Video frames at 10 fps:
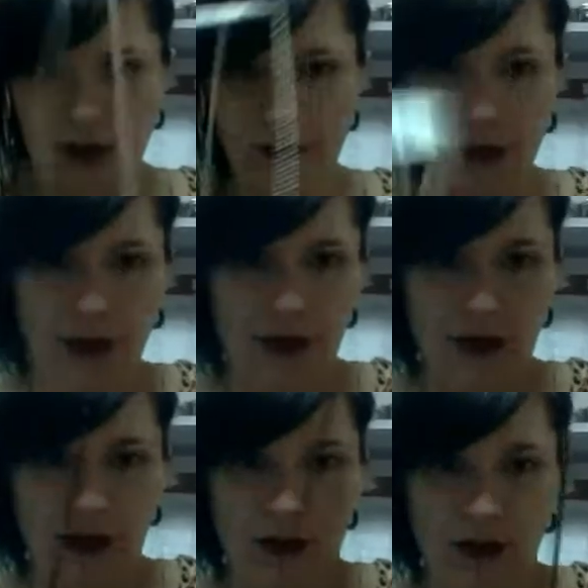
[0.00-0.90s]
silver,
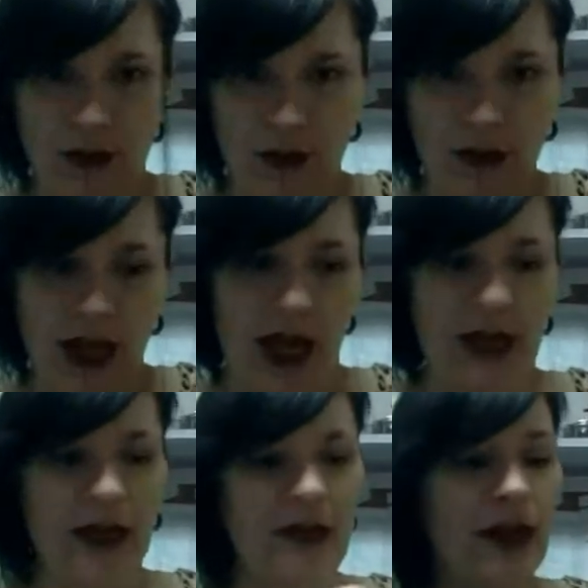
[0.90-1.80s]
one
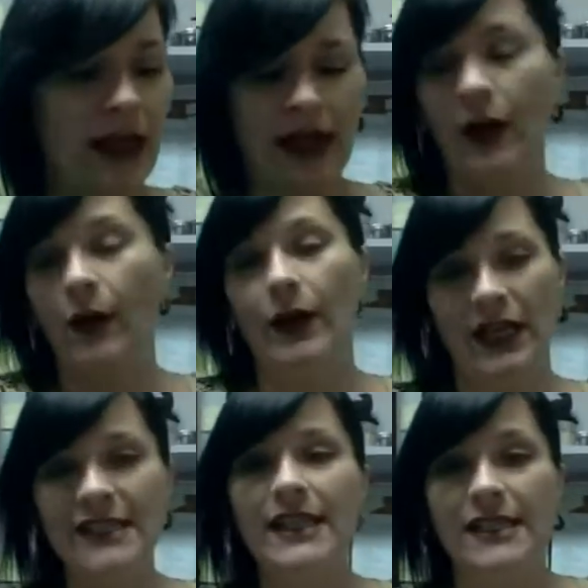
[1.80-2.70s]
black. And when
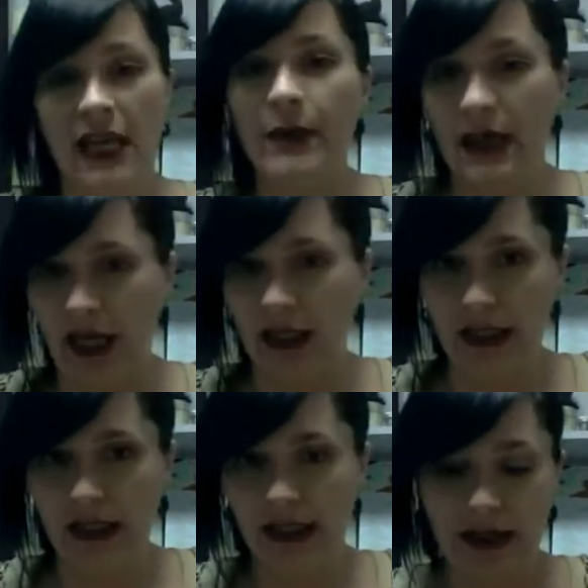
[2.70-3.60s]
I say statement
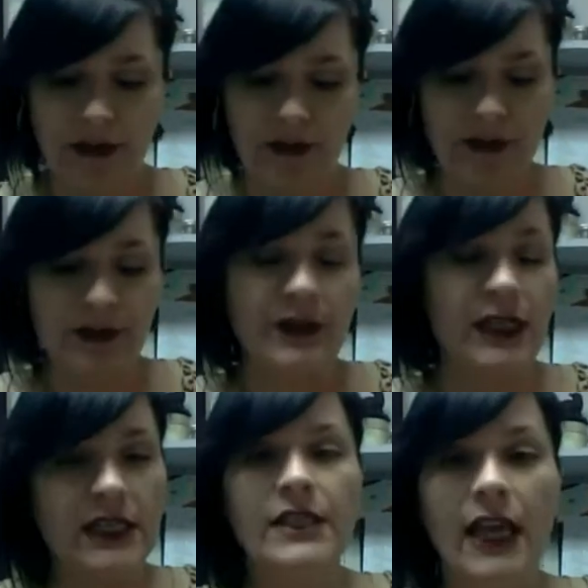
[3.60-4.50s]
necklace,
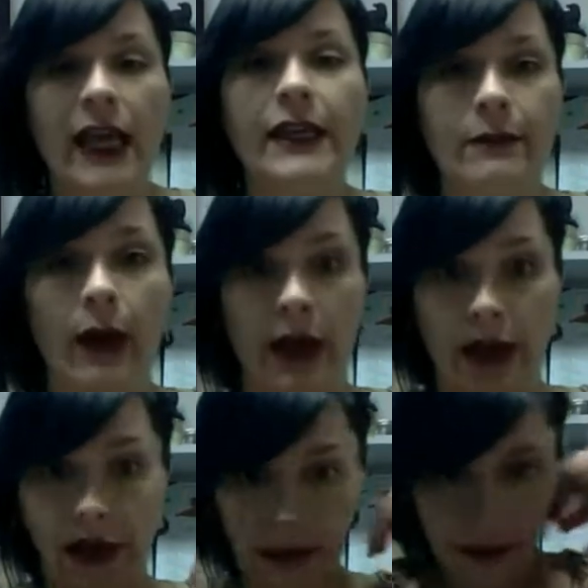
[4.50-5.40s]
this thing is
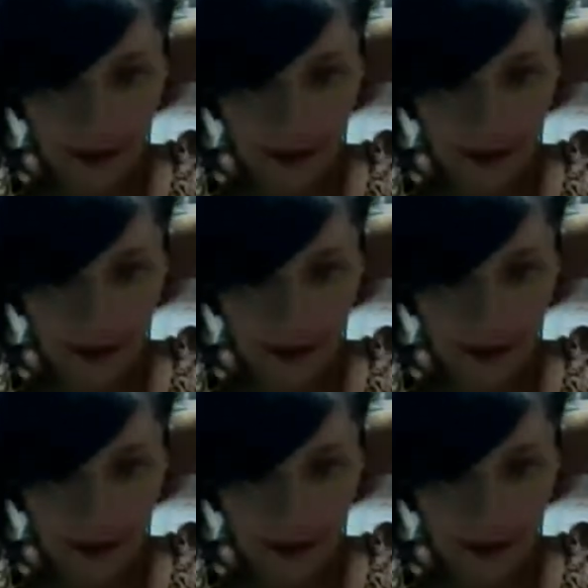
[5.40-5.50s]
big.